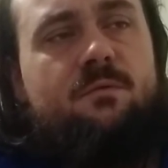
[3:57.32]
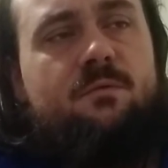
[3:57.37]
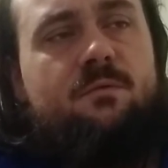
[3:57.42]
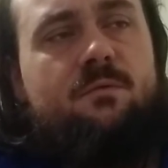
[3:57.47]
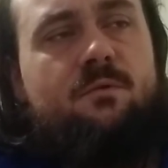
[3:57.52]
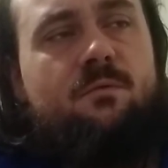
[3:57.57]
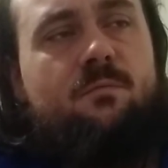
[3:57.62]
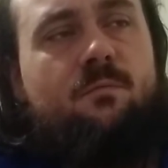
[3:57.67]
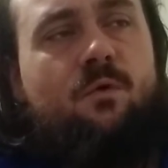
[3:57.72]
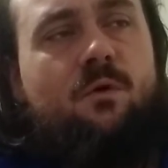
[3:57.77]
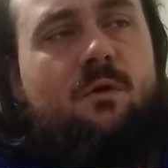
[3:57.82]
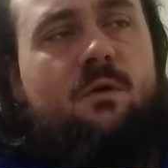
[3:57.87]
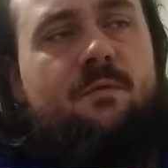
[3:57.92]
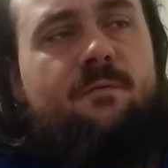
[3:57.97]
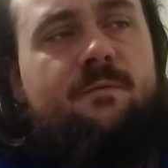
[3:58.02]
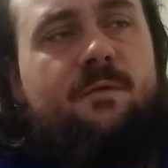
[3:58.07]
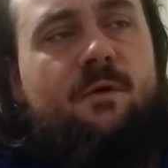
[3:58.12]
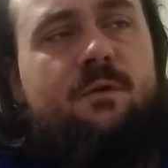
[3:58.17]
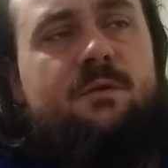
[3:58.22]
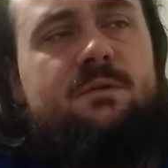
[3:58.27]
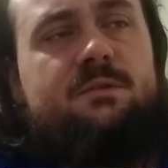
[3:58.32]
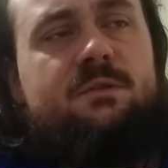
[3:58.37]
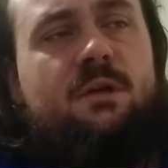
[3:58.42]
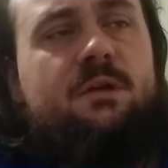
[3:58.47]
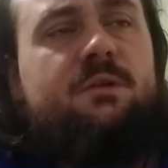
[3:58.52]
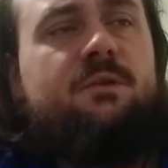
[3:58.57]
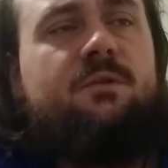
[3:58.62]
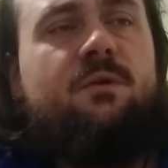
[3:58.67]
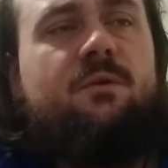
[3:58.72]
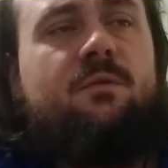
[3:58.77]
You're more focused on
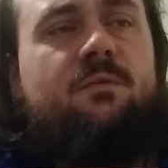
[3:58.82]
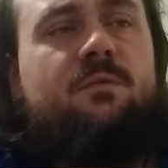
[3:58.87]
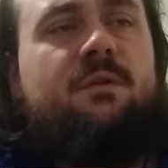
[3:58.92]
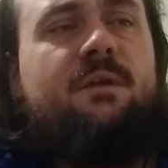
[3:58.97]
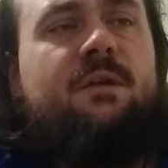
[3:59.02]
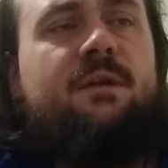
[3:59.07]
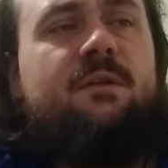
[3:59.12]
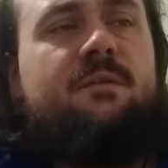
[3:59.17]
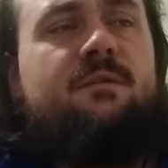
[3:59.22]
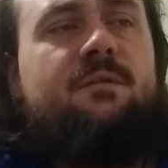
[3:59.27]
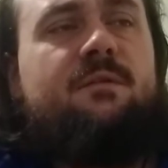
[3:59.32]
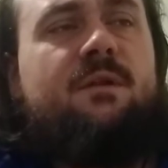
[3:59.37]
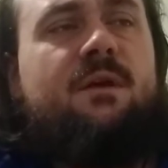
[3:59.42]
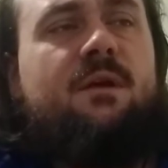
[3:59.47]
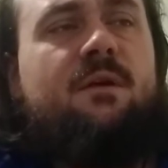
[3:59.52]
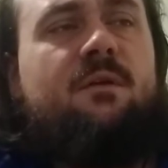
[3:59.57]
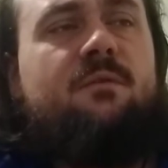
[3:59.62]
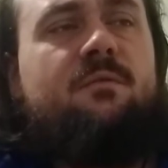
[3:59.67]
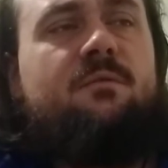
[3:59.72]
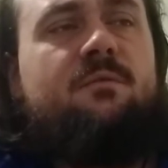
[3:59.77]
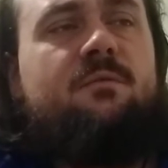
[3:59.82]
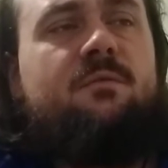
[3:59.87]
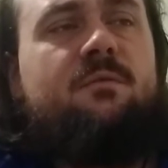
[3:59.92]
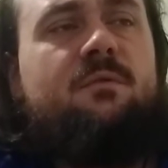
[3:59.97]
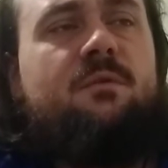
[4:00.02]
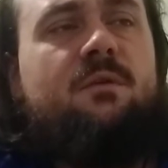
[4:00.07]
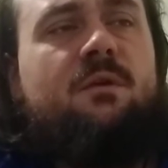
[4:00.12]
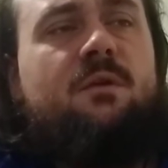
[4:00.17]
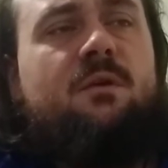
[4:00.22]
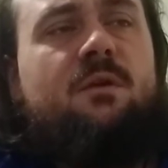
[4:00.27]
your own needs now,
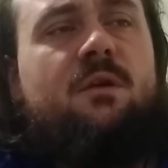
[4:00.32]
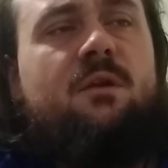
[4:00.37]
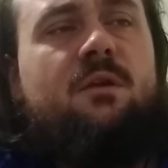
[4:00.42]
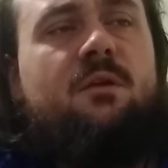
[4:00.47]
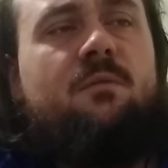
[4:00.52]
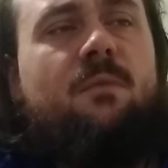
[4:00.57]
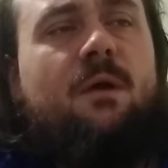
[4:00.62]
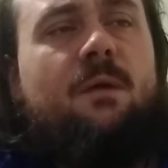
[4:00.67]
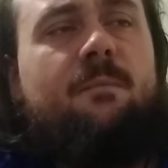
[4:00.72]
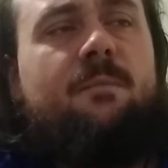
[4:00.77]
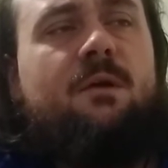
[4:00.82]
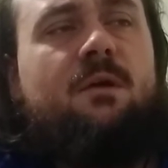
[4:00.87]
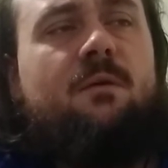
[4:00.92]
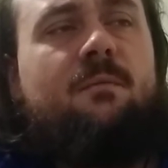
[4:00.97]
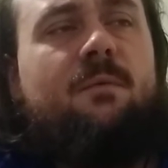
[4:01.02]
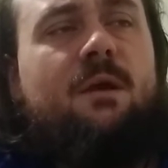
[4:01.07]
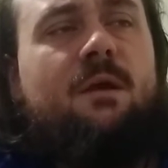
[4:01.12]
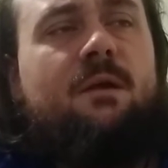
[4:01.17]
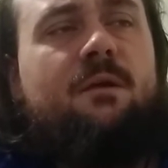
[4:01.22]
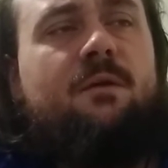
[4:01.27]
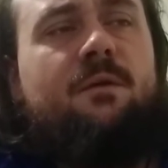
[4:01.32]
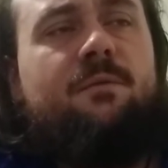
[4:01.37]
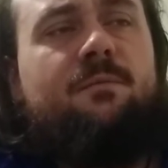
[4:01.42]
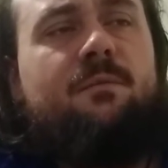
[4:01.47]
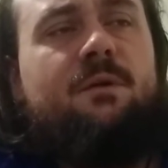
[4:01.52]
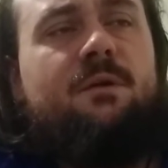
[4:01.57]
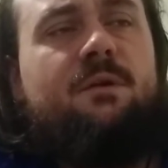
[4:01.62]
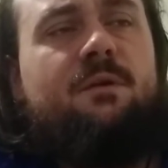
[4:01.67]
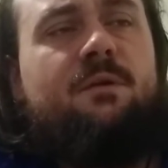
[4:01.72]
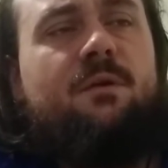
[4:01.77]
and you might become angry when
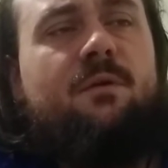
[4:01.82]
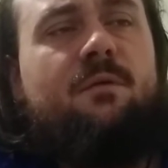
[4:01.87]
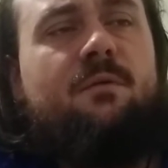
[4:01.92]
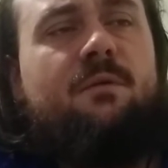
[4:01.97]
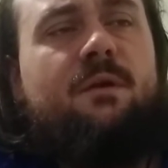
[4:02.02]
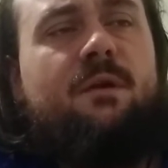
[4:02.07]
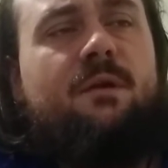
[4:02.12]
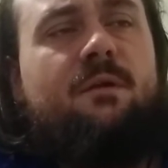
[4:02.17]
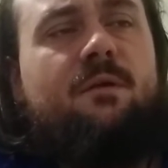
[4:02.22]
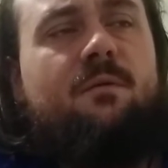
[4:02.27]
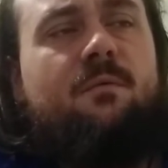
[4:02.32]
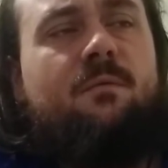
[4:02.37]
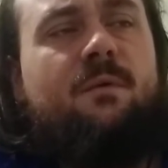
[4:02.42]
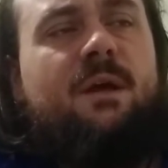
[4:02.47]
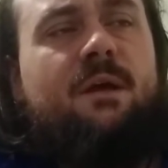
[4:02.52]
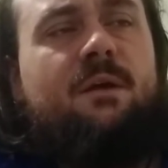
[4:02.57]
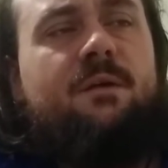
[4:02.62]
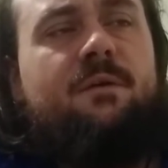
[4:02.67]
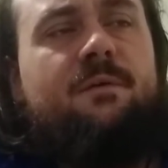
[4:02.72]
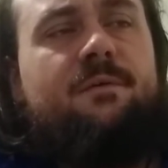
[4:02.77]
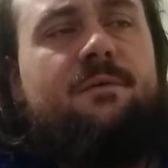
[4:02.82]
you don't get your way.